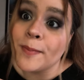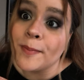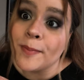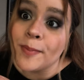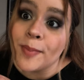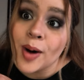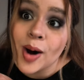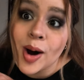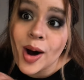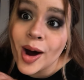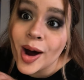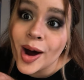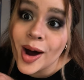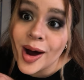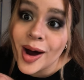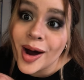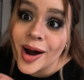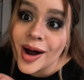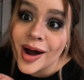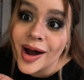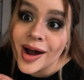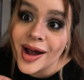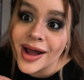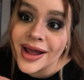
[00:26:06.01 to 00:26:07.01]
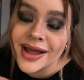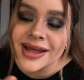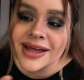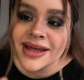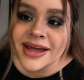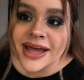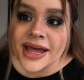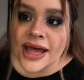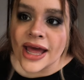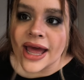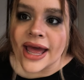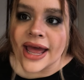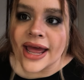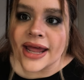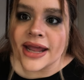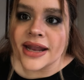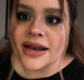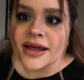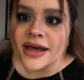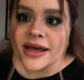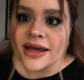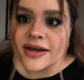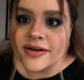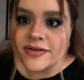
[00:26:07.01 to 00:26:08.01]
Bye! And
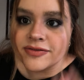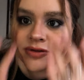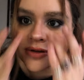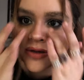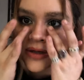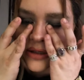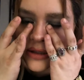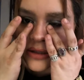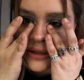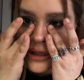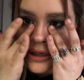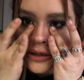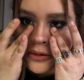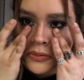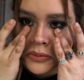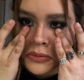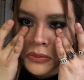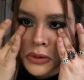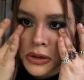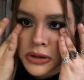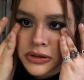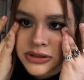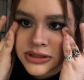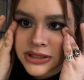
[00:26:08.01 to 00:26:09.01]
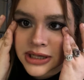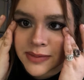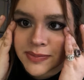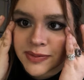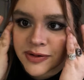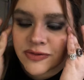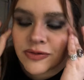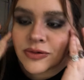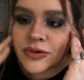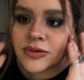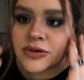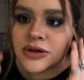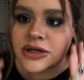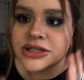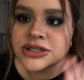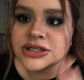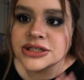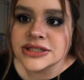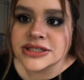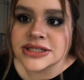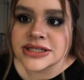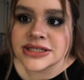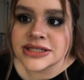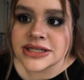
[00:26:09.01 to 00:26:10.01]
if Lily-Rose Depp ever
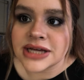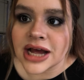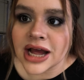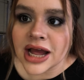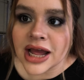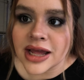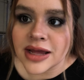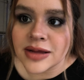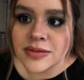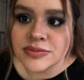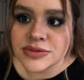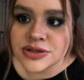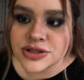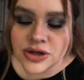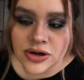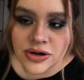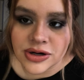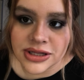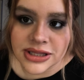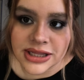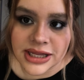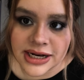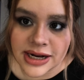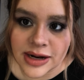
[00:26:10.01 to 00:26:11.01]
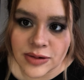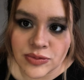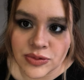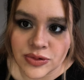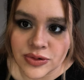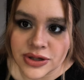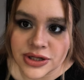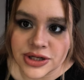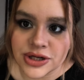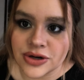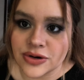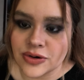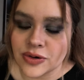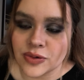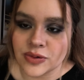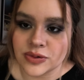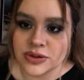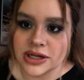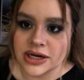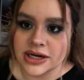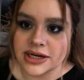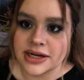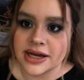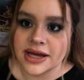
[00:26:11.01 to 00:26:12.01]
watches this, I'm sorry that I ruined your whole
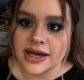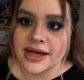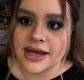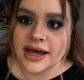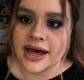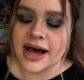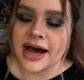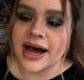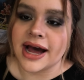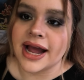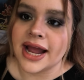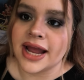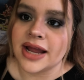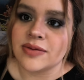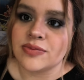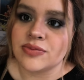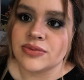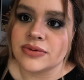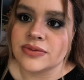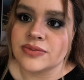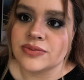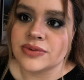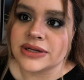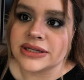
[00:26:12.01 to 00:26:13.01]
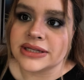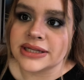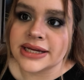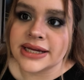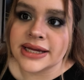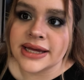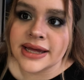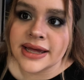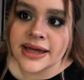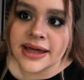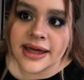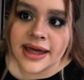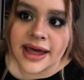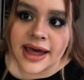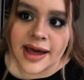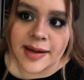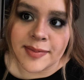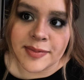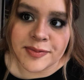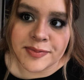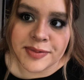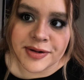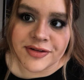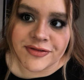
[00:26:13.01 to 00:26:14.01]
look. I really
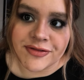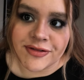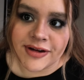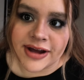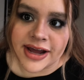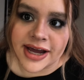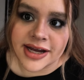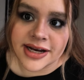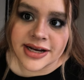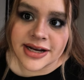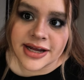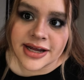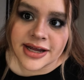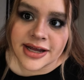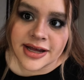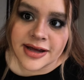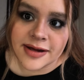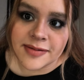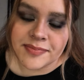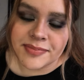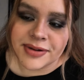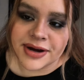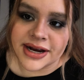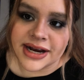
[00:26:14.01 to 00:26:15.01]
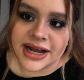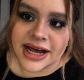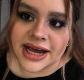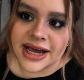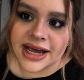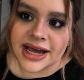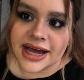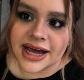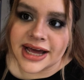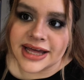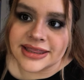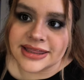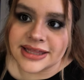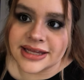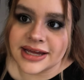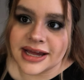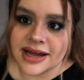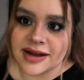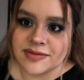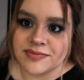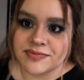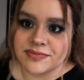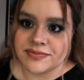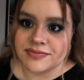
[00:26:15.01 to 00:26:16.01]
am a big fan, but I think
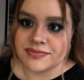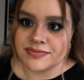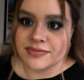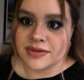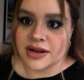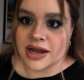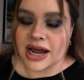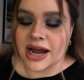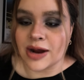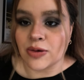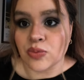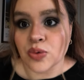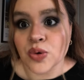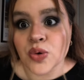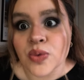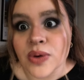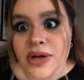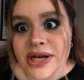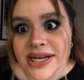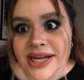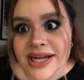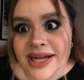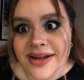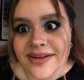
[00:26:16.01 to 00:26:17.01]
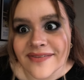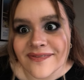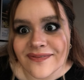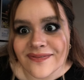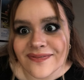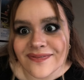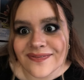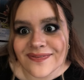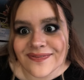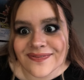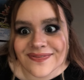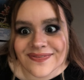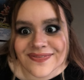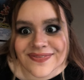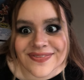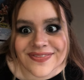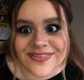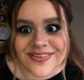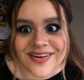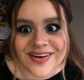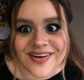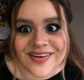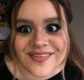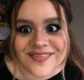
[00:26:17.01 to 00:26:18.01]
I ruined it.
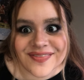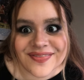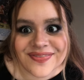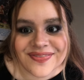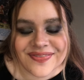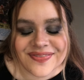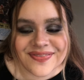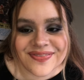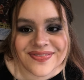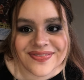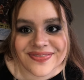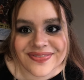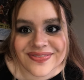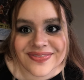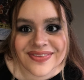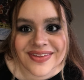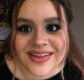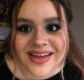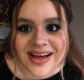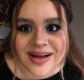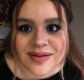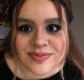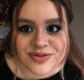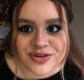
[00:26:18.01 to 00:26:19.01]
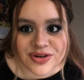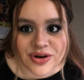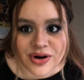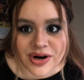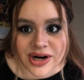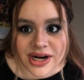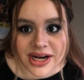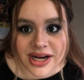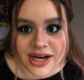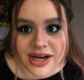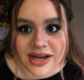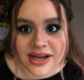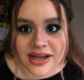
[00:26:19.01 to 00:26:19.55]
So, I'm sorry.